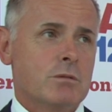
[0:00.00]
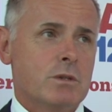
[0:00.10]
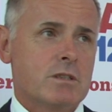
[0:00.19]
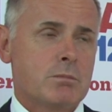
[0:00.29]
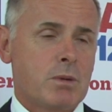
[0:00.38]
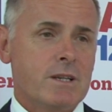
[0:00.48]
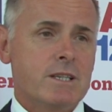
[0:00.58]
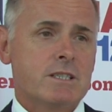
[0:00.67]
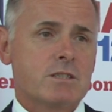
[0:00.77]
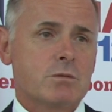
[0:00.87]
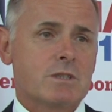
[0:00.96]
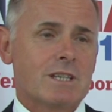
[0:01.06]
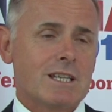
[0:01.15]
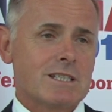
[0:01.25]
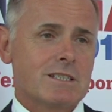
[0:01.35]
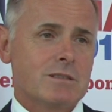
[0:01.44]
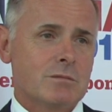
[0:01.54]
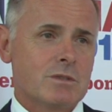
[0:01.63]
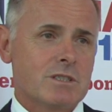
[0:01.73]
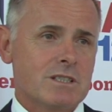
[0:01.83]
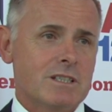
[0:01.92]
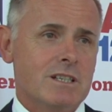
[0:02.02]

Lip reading: with police, with customs,